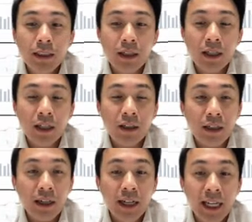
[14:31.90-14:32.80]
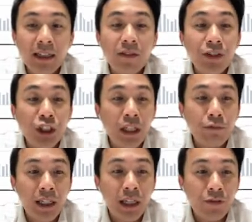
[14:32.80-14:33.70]
Uh, again, a V-shaped
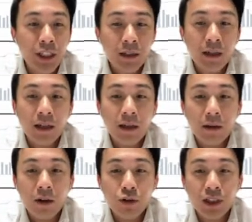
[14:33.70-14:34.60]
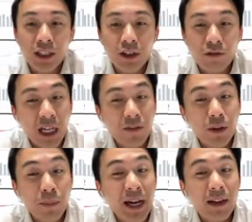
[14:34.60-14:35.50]
recovery, uh, although it did not
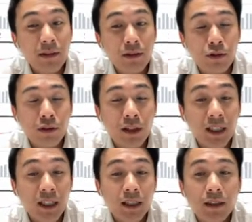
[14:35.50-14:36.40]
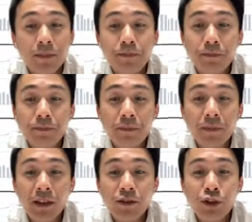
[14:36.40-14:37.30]
recover back to the,
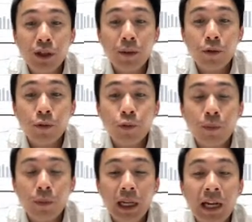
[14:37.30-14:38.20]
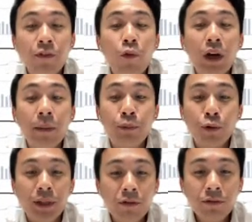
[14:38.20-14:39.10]
to the level where it
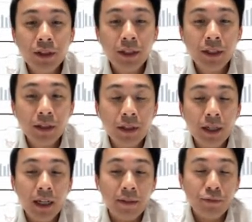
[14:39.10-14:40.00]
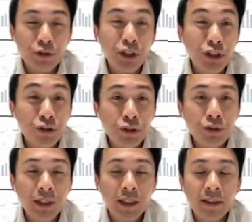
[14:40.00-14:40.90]
broke down. Um, so it shows
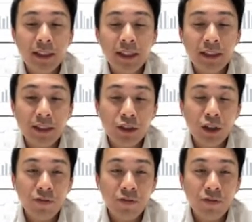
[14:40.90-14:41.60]
you that the, the sort